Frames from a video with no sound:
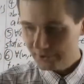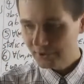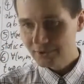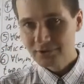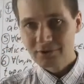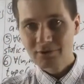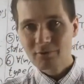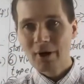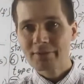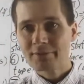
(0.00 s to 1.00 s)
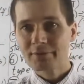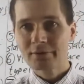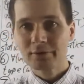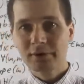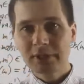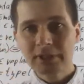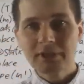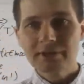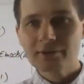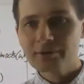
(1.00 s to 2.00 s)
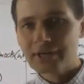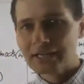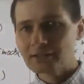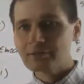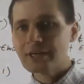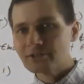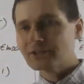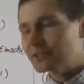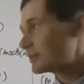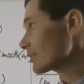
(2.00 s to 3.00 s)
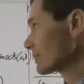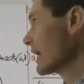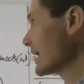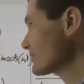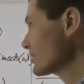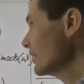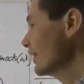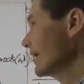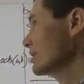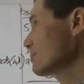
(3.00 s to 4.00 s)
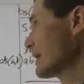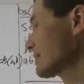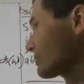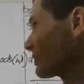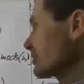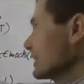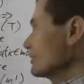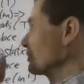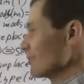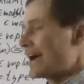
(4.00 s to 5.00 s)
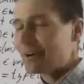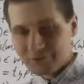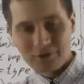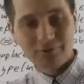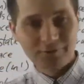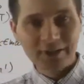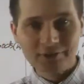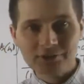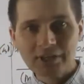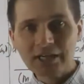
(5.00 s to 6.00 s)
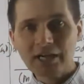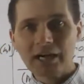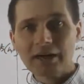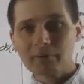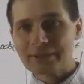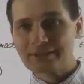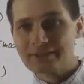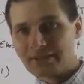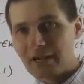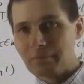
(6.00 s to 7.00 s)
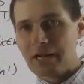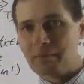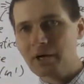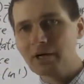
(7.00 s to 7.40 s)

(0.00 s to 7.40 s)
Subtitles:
you just run through your declarations in your class, and you make sure that you don't have 2 fields with the same name.